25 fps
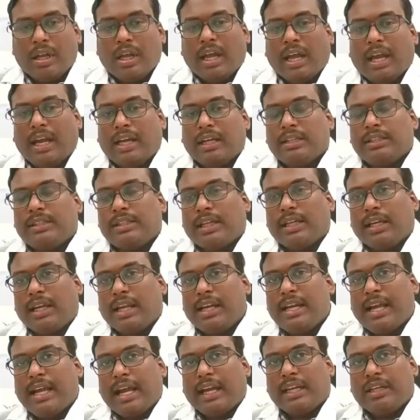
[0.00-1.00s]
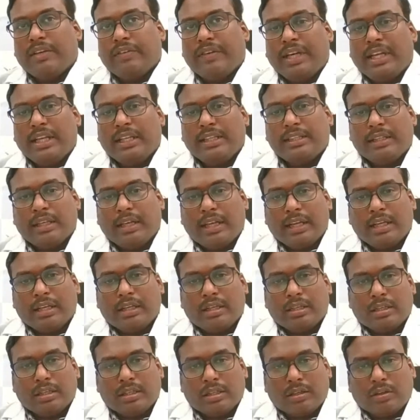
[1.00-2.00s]
And certain activities like
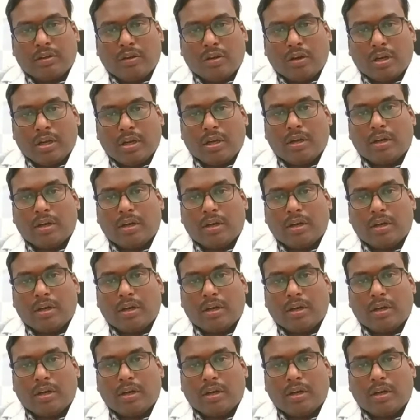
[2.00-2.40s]
I